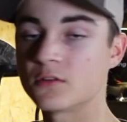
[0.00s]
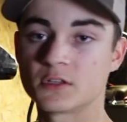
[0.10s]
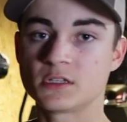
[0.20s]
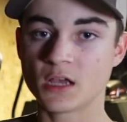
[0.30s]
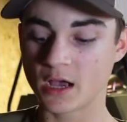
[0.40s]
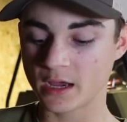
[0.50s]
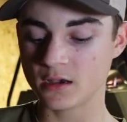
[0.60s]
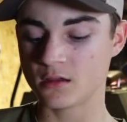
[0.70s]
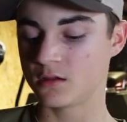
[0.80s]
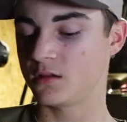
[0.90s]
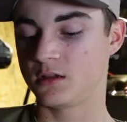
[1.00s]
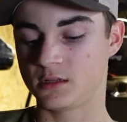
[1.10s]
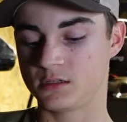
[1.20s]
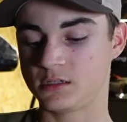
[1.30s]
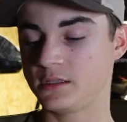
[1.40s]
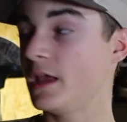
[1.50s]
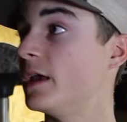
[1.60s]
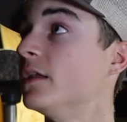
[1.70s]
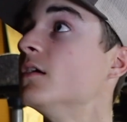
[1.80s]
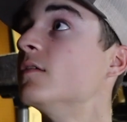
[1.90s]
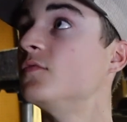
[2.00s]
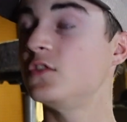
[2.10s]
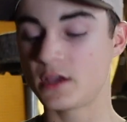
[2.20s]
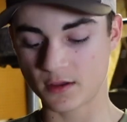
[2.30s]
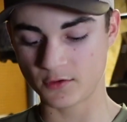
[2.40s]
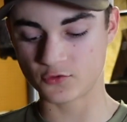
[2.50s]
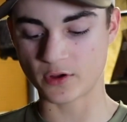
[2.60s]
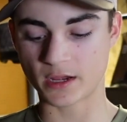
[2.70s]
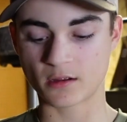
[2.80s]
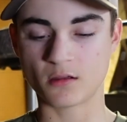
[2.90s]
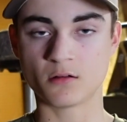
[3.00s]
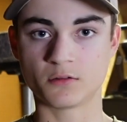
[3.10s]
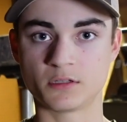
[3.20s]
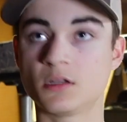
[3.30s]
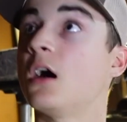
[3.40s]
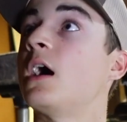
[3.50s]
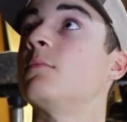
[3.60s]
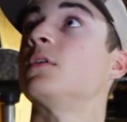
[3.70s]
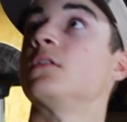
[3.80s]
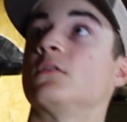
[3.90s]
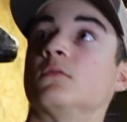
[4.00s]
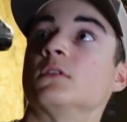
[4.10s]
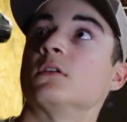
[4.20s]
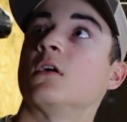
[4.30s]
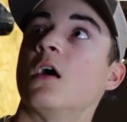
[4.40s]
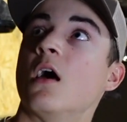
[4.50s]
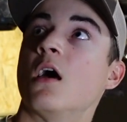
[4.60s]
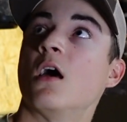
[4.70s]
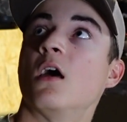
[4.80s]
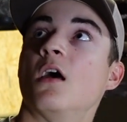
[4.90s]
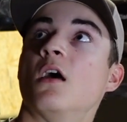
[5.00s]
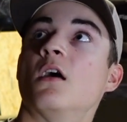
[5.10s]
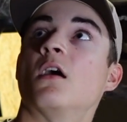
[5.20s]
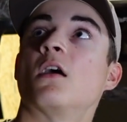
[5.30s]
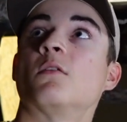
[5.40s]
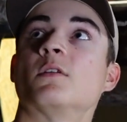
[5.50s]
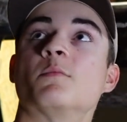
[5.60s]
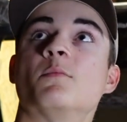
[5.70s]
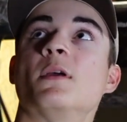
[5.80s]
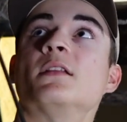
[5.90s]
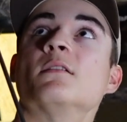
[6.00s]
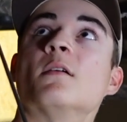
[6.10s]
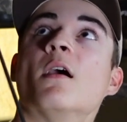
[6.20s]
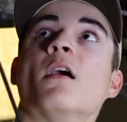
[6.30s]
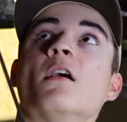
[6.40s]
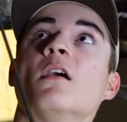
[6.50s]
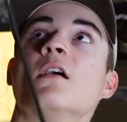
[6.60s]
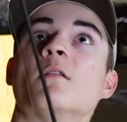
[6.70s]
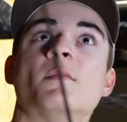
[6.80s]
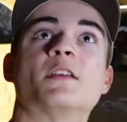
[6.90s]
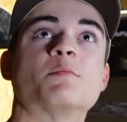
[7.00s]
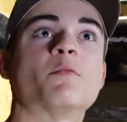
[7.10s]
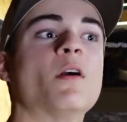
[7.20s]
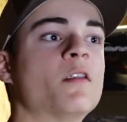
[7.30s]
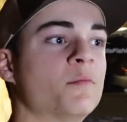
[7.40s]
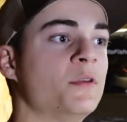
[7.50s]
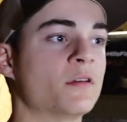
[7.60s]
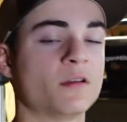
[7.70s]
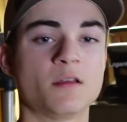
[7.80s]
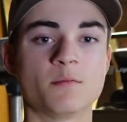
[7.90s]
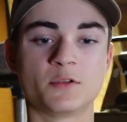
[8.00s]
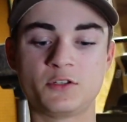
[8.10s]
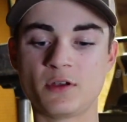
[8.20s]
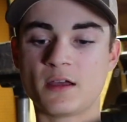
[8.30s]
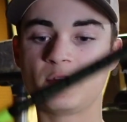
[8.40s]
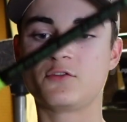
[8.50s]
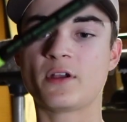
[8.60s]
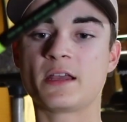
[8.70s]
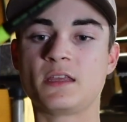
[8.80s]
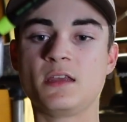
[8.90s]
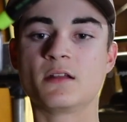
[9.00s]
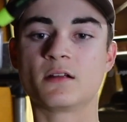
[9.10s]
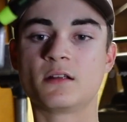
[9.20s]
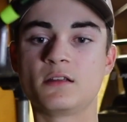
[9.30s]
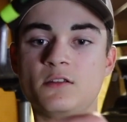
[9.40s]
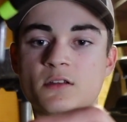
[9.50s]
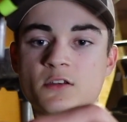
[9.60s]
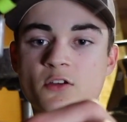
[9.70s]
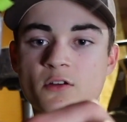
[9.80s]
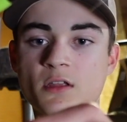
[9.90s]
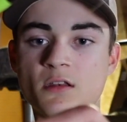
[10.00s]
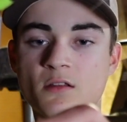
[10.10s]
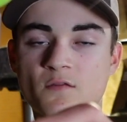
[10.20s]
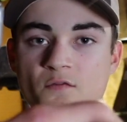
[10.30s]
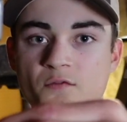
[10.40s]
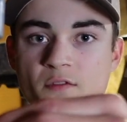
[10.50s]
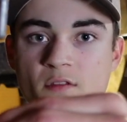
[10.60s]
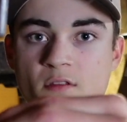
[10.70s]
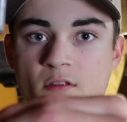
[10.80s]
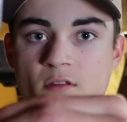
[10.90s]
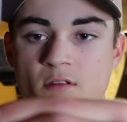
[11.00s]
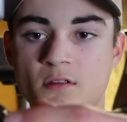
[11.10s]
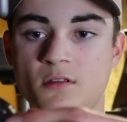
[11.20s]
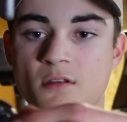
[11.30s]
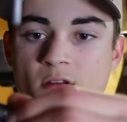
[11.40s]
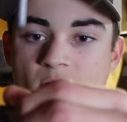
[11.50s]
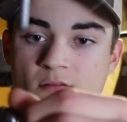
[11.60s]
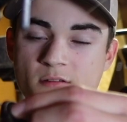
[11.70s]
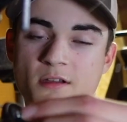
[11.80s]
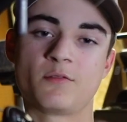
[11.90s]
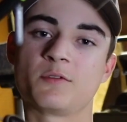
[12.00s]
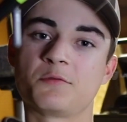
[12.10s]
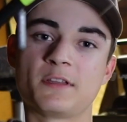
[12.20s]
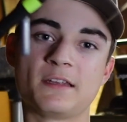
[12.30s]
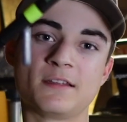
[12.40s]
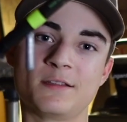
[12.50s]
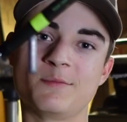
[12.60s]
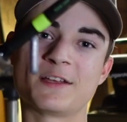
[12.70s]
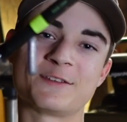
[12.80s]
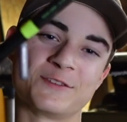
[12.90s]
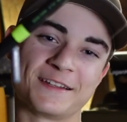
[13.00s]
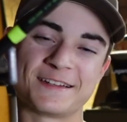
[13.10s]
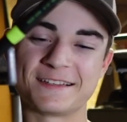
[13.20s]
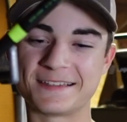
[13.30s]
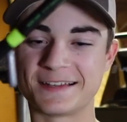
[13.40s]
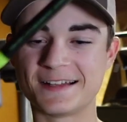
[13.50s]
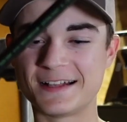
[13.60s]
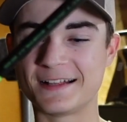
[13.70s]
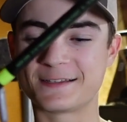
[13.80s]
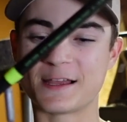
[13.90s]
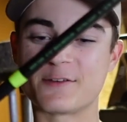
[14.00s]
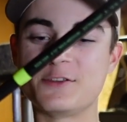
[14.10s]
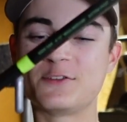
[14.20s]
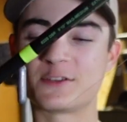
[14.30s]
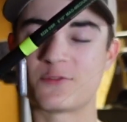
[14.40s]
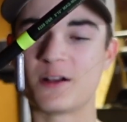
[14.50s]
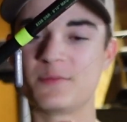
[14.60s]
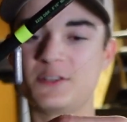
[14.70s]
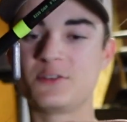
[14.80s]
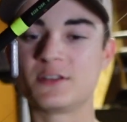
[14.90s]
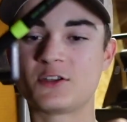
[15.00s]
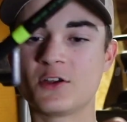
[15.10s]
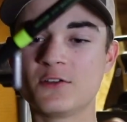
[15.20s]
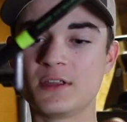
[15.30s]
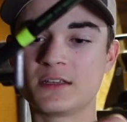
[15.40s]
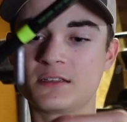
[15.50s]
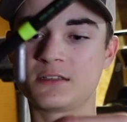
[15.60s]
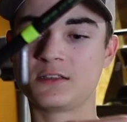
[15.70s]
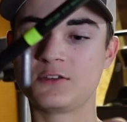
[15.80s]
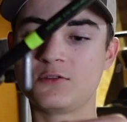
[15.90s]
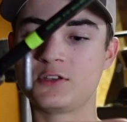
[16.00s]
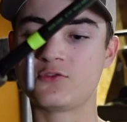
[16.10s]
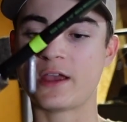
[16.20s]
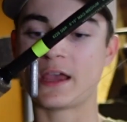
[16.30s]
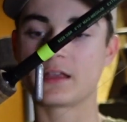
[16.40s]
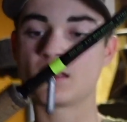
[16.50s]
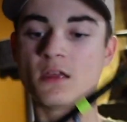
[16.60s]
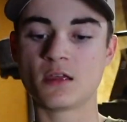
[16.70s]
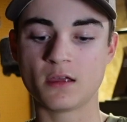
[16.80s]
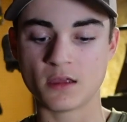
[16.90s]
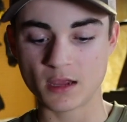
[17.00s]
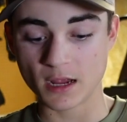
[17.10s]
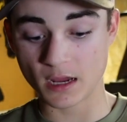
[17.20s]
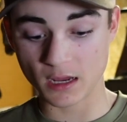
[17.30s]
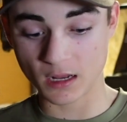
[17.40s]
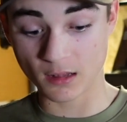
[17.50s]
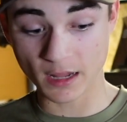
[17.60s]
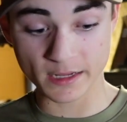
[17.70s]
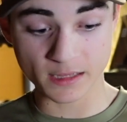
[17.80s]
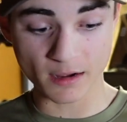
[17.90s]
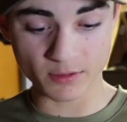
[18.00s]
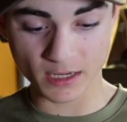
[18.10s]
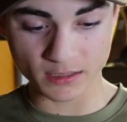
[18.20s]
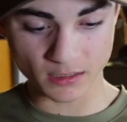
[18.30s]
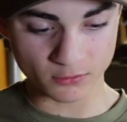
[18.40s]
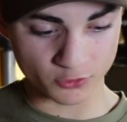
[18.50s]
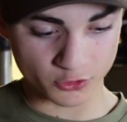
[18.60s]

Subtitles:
on the side, instead, you have your drag on the top. I don't want to mess my rod up here. But you have the drag here. You can turn it you know, I don't want to really mess with it because this is how I use this rod. But you can turn this to do the drag. And like that one had that little